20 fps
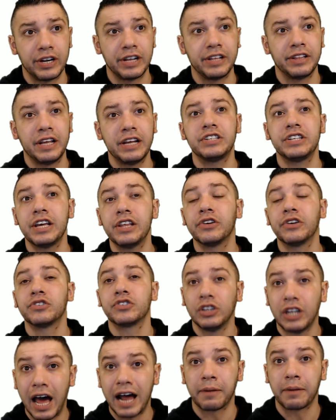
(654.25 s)
and they say there's a
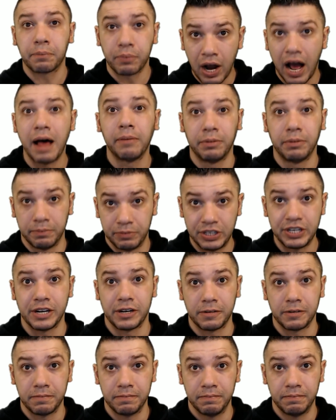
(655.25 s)
lot of problems here.
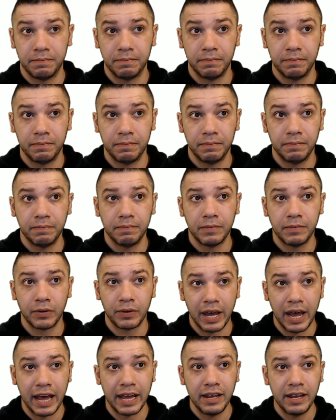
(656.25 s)

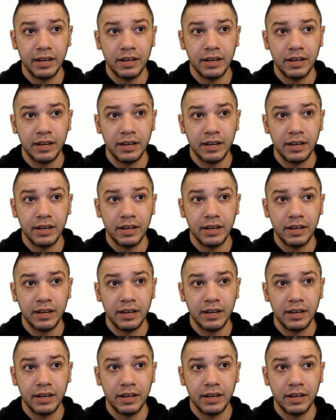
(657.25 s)
Okay?